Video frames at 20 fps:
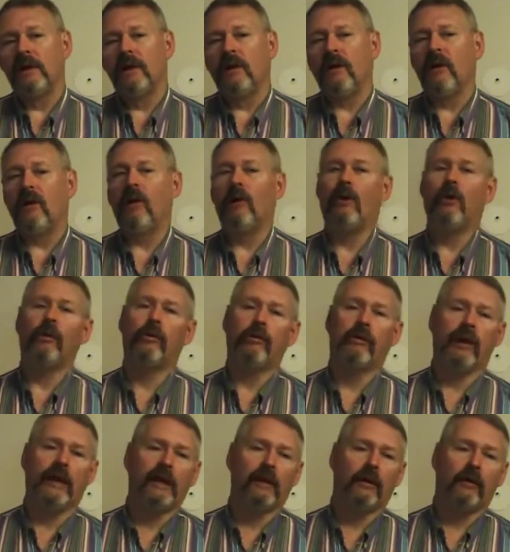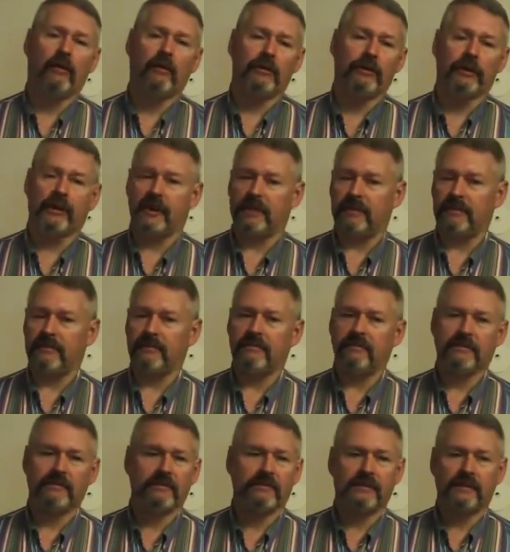O great ocean,
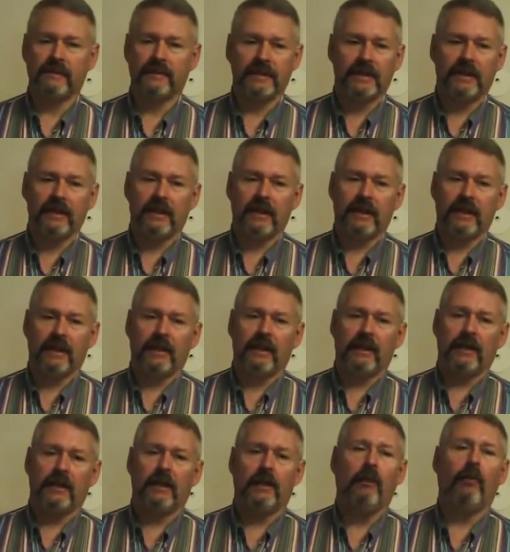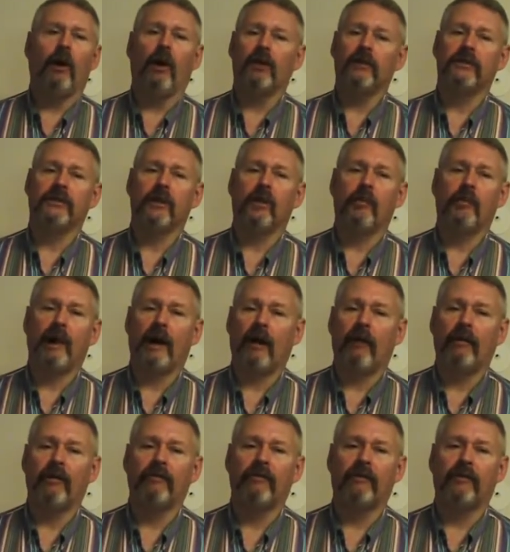you are so
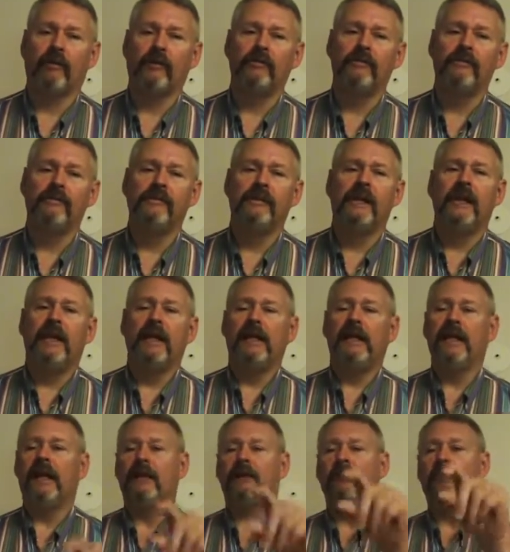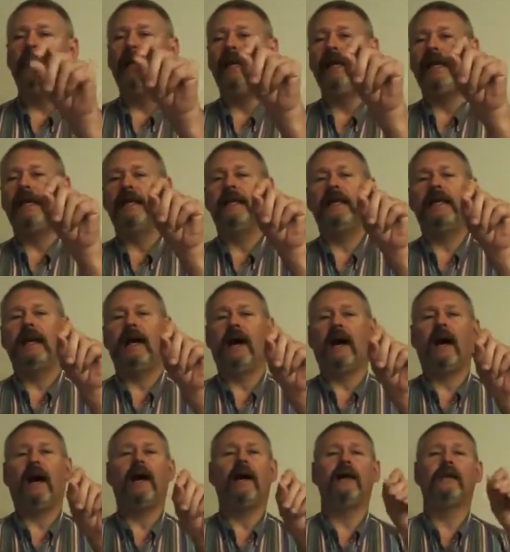powerful, yet weak in the
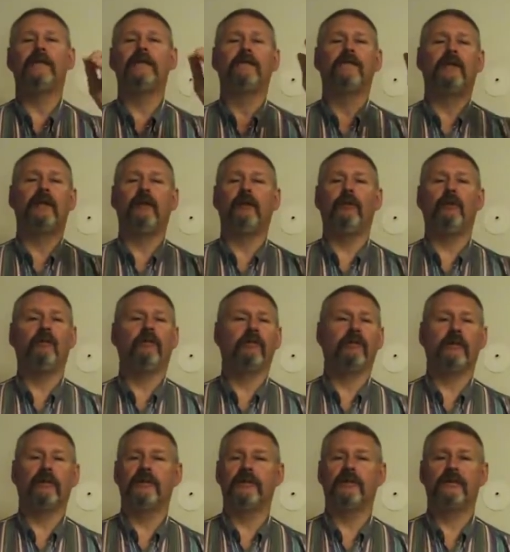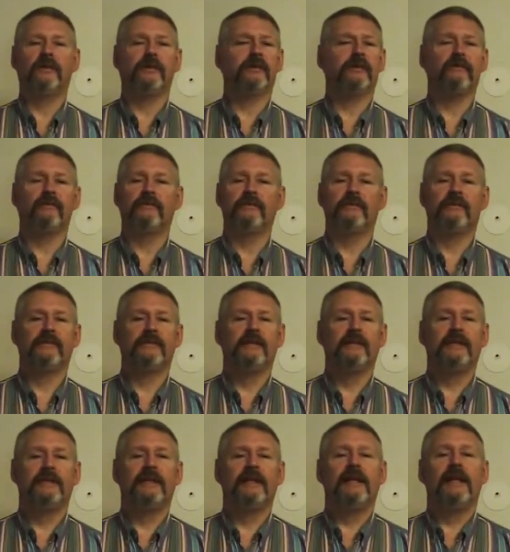eyes of the universe.
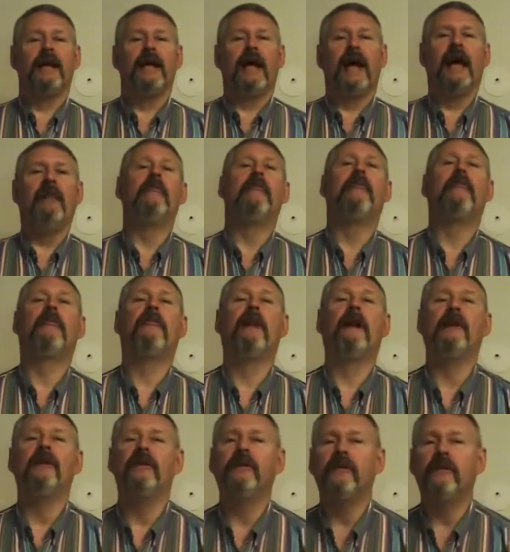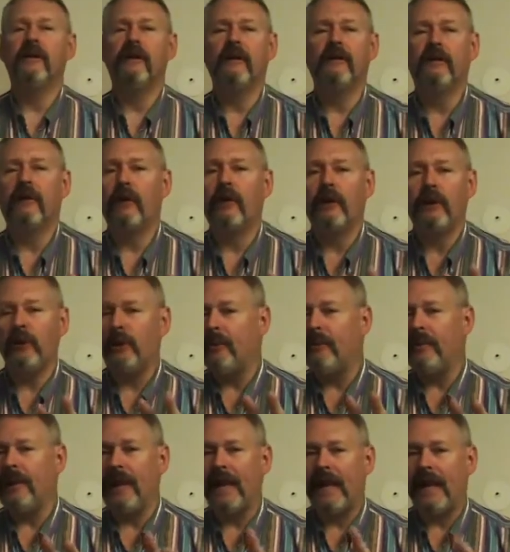And thunder though you
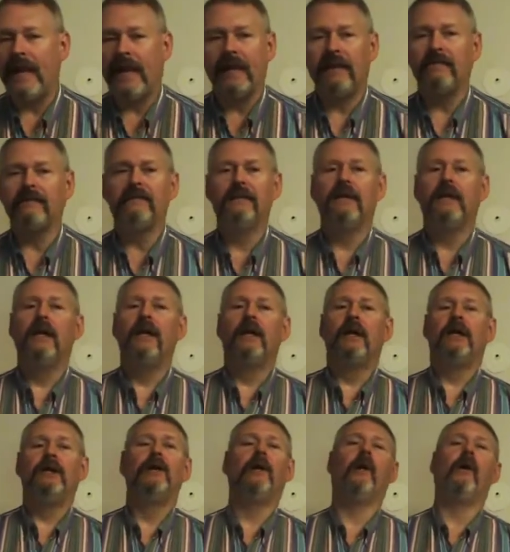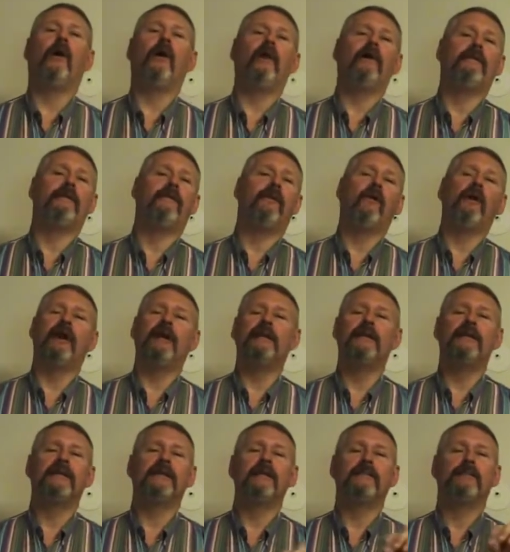may, your voice
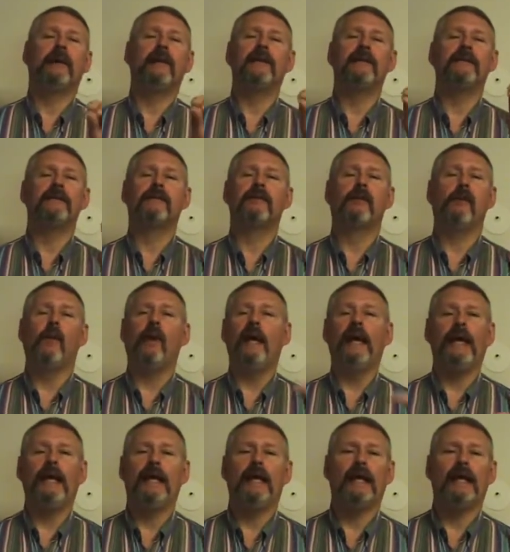is but a squeak